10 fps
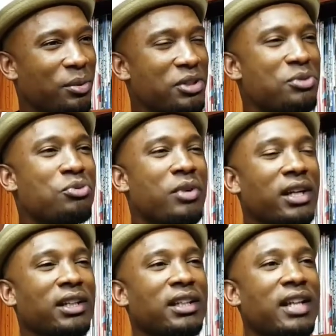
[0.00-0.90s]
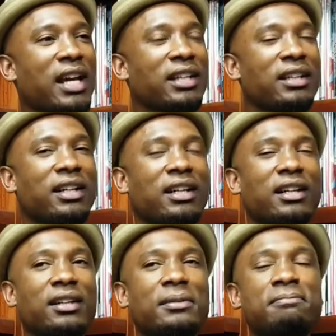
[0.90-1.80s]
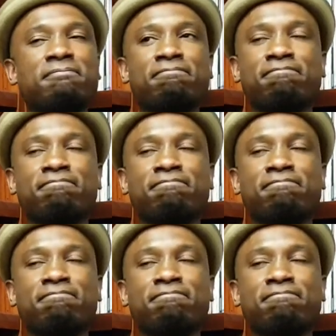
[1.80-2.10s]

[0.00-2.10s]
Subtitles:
When you really kind of